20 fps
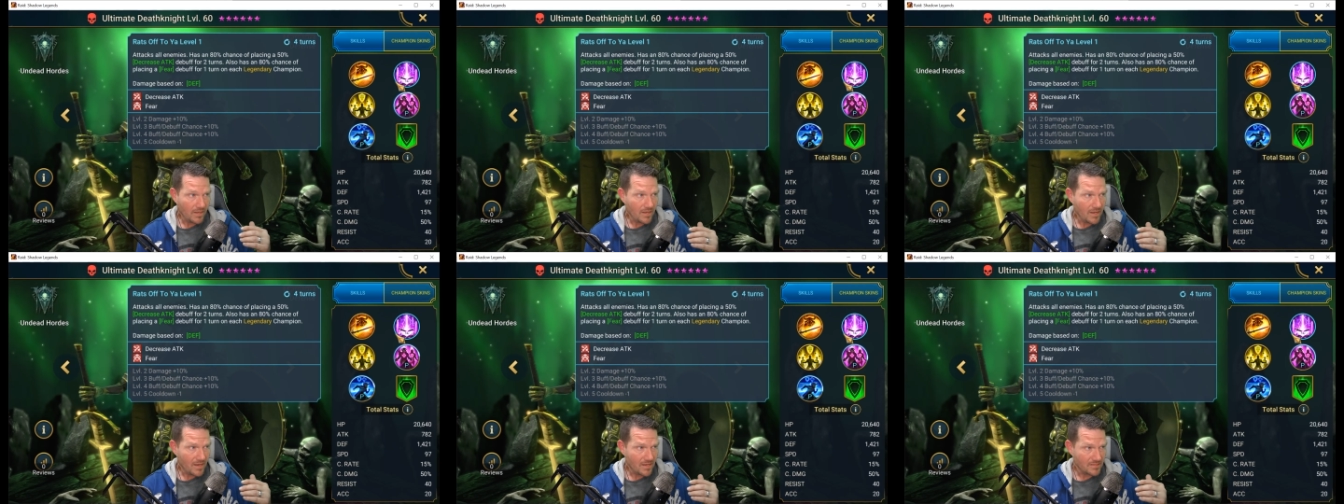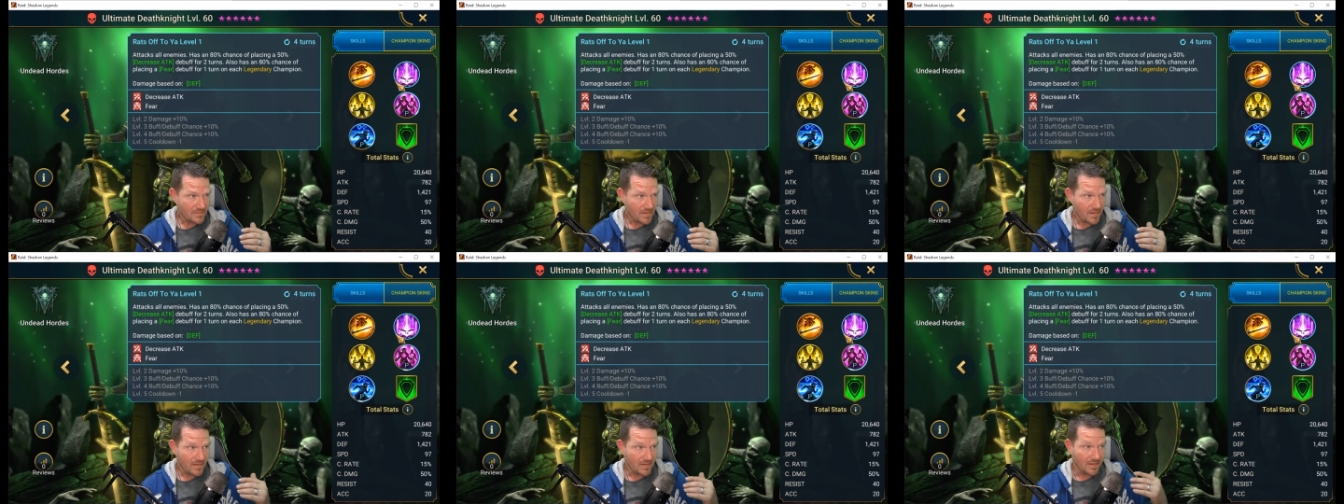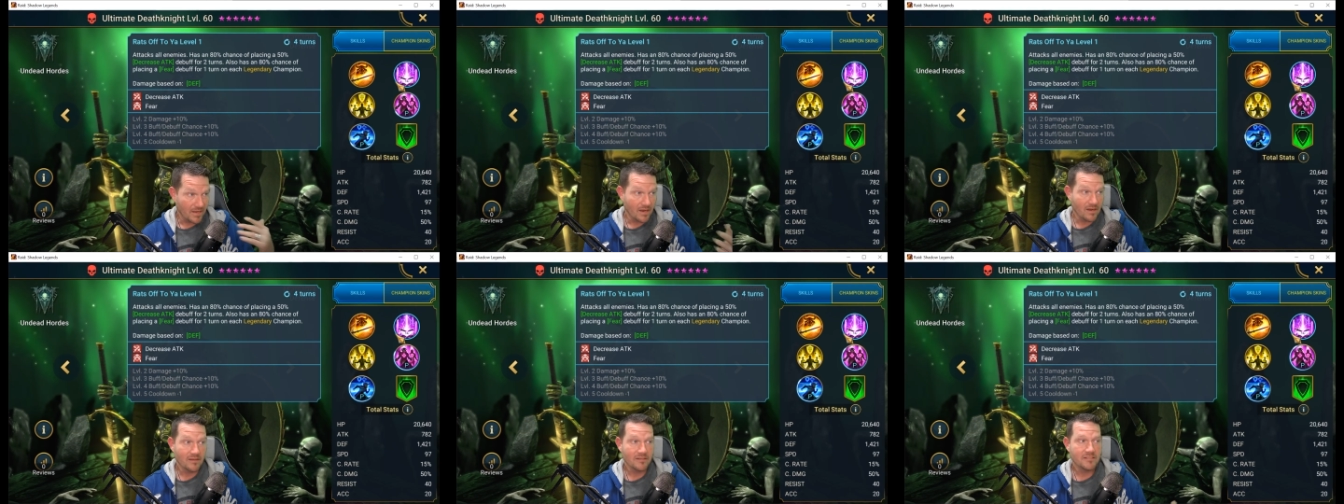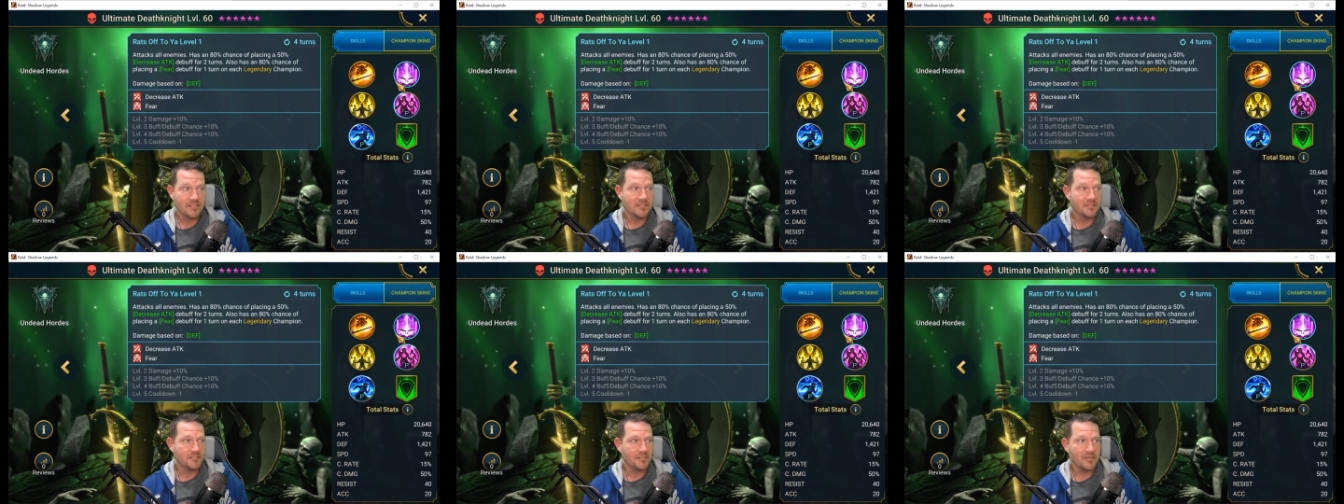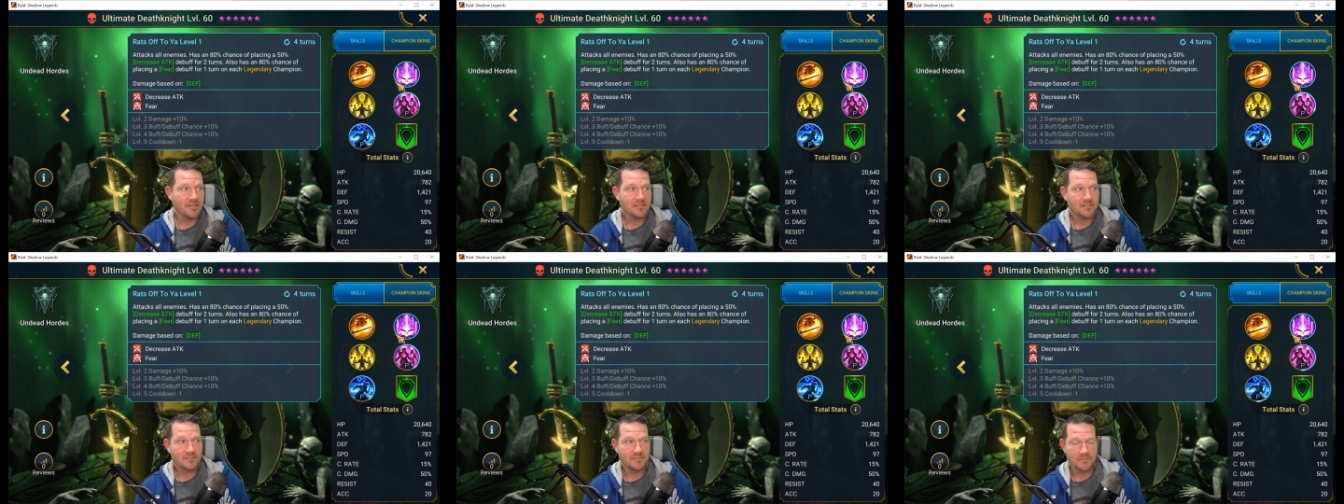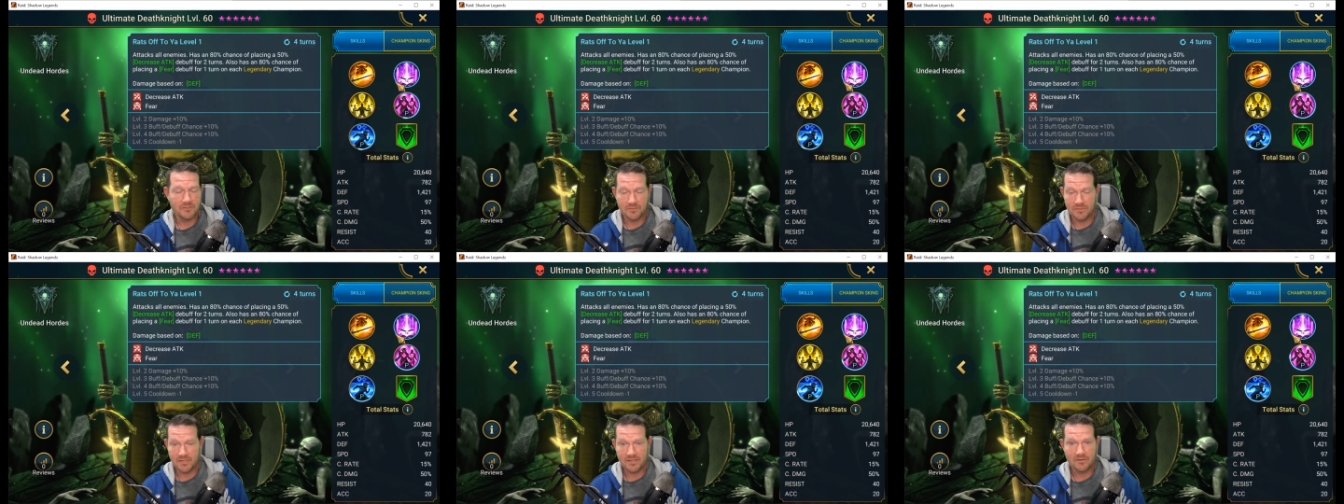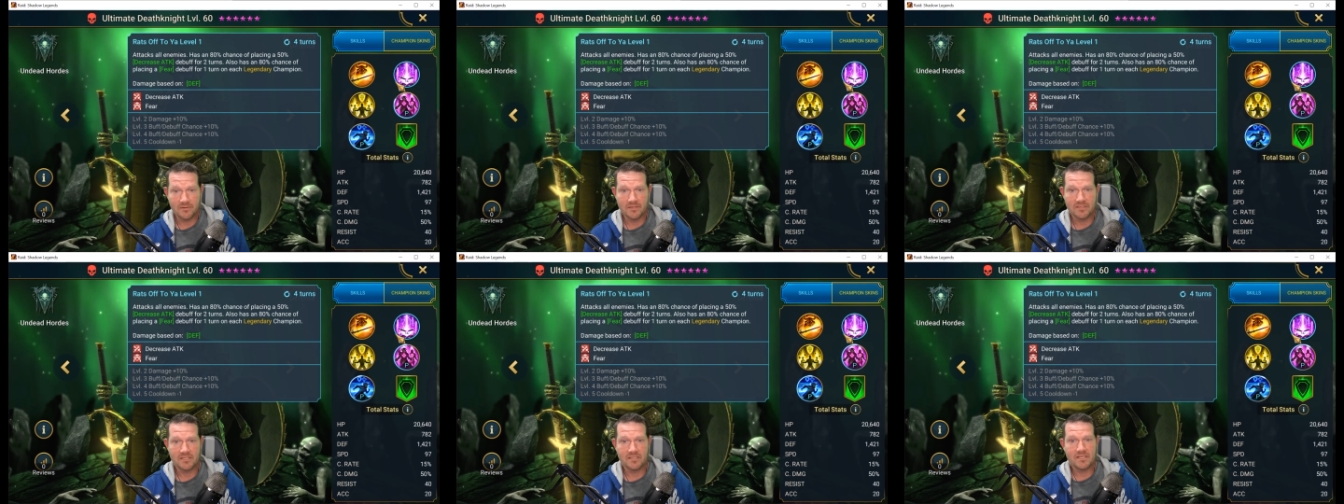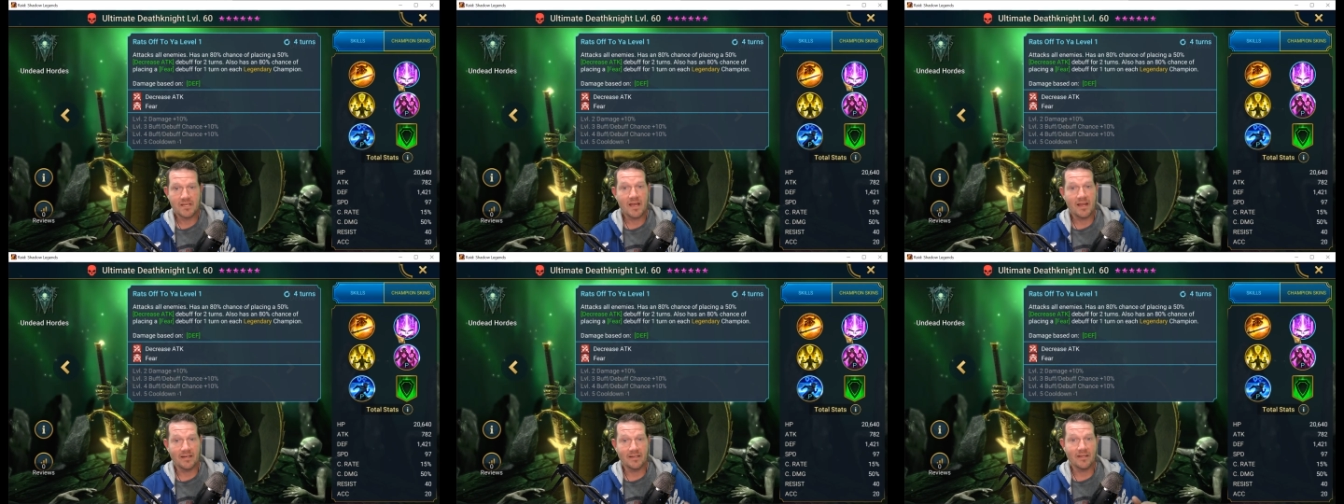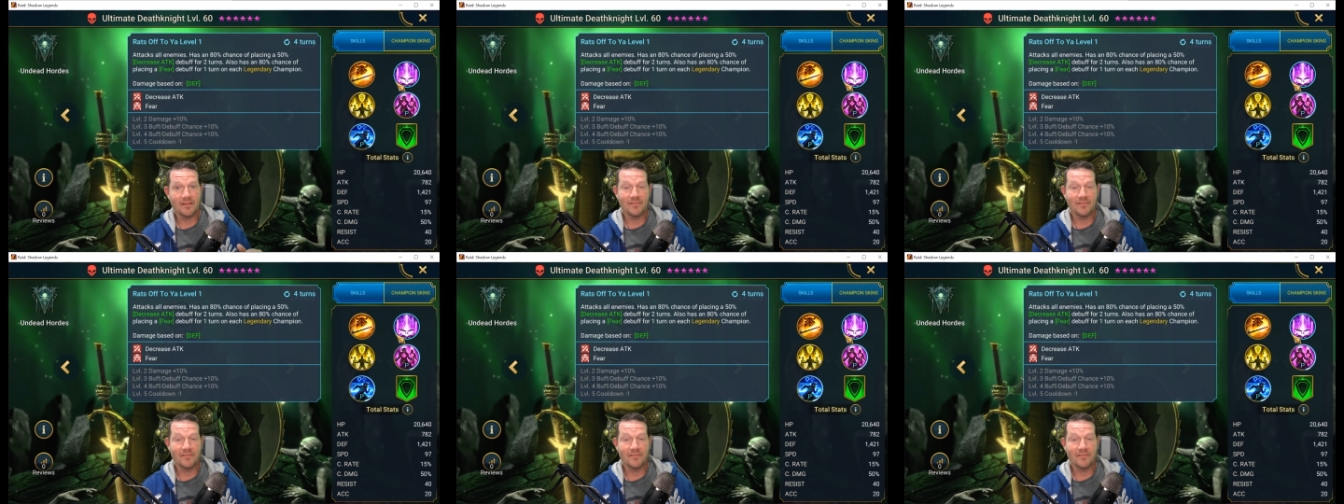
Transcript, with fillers: He has a guaranteed chance to decrease attack.